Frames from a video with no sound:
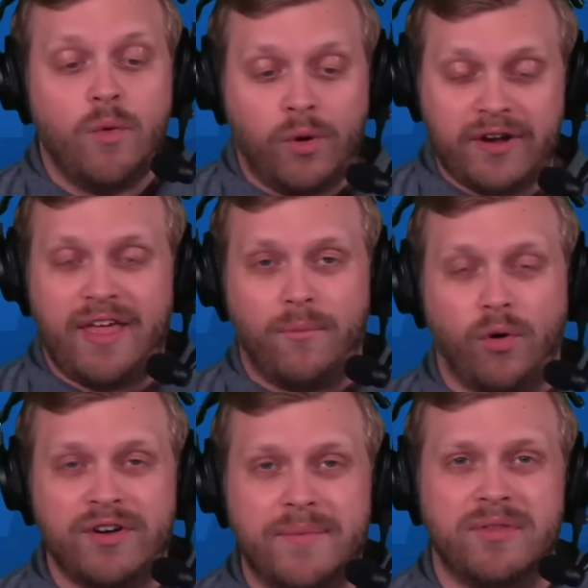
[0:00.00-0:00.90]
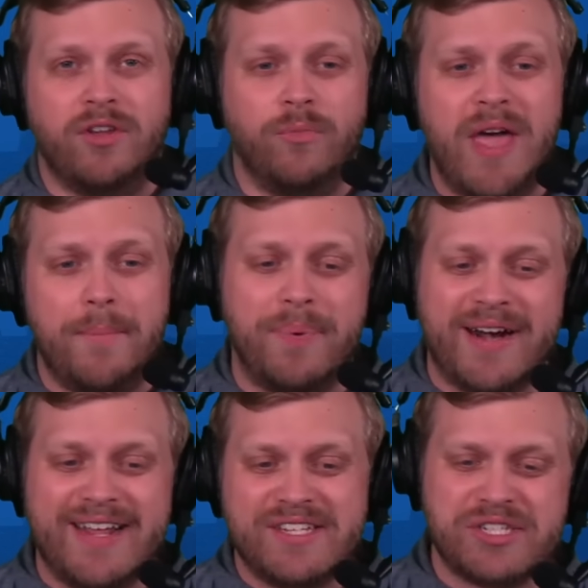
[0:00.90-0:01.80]
We'll get into that more in depth in a little bit, but
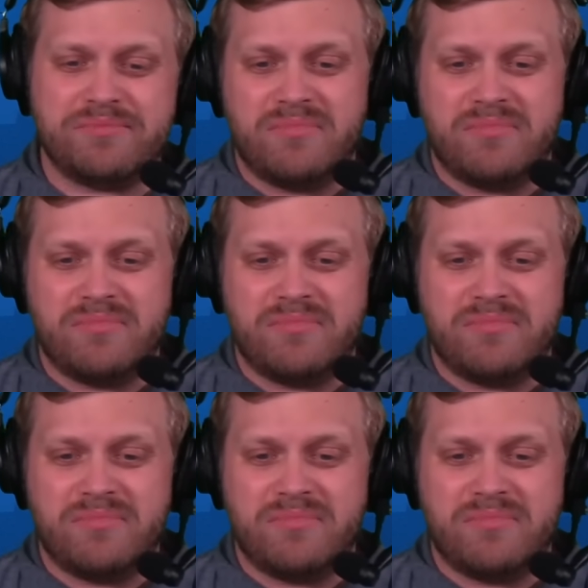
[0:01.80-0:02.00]
it is,